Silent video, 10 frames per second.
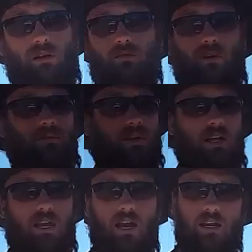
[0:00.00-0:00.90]
I'll do everything
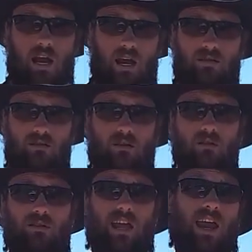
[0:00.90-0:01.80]
I can to answer
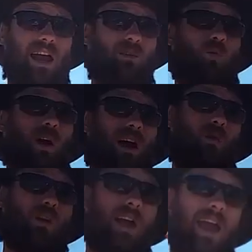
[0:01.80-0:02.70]
those. And while
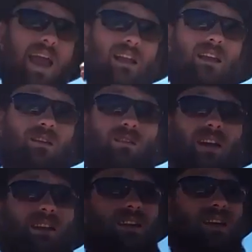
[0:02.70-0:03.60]
we're at it, go
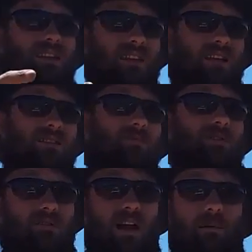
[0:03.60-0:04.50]
ahead and hit that
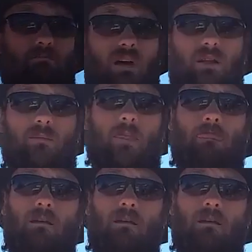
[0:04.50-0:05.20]
subscribe button.